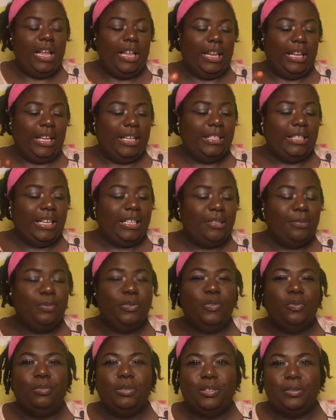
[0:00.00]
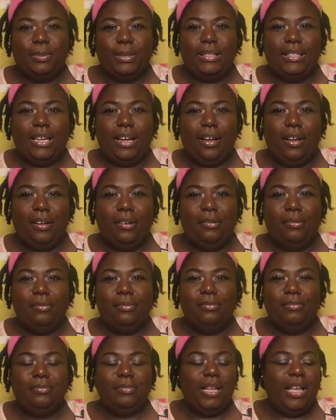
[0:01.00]
Like, it takes up so much of my
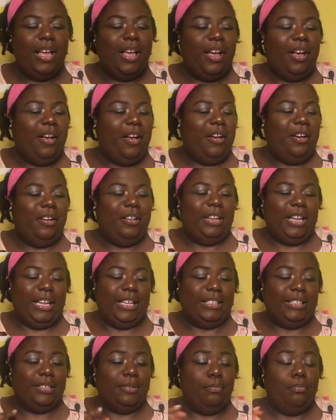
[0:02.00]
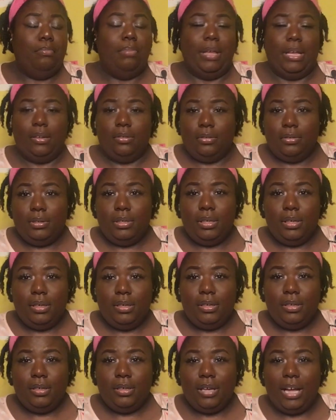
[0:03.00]
time. Like, to build
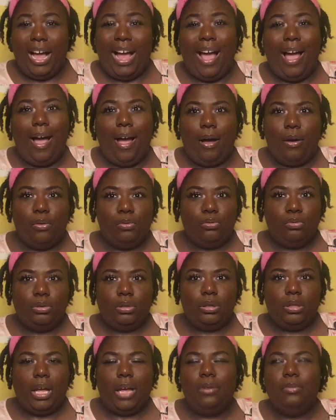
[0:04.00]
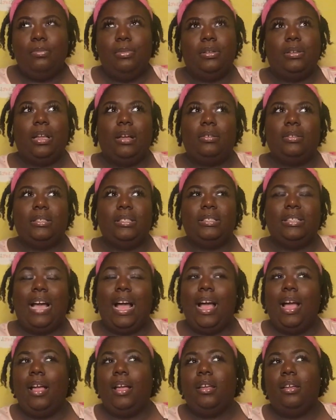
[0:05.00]
a house, I don't build houses.
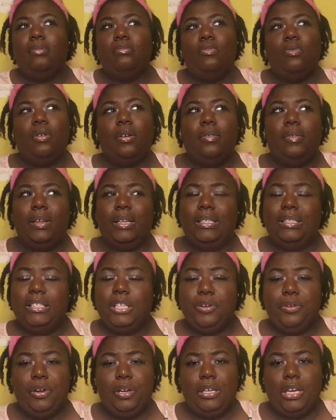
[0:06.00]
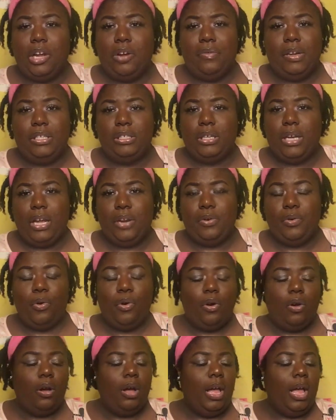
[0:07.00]
I'm more of an interior decoration kind of
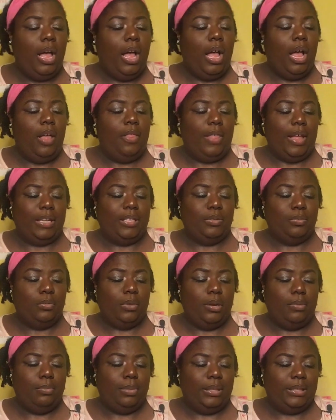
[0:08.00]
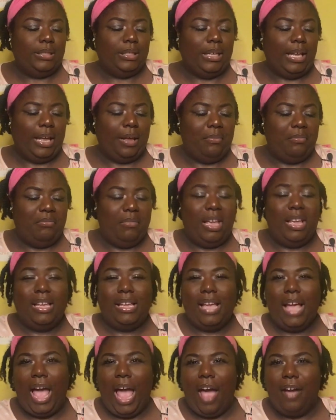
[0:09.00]
girl. That's one. But to like make
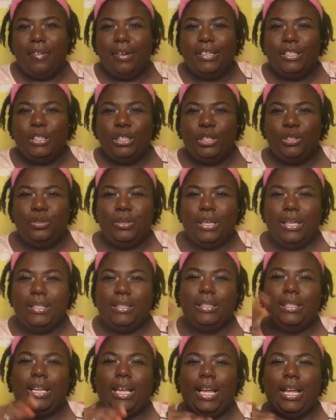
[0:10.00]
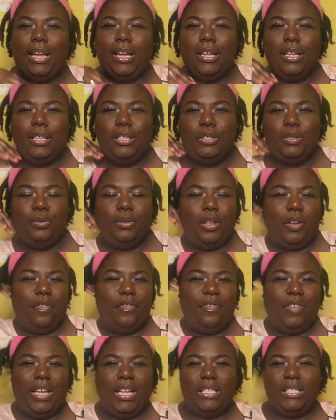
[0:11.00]
characters, you get to like do their
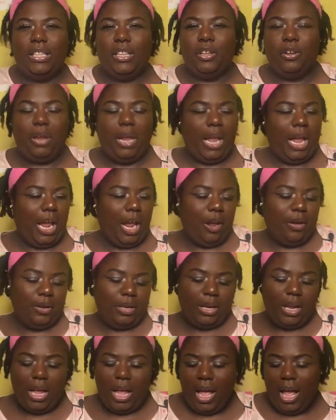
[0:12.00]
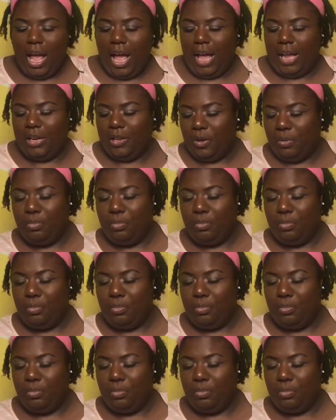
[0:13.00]
face and their hair and their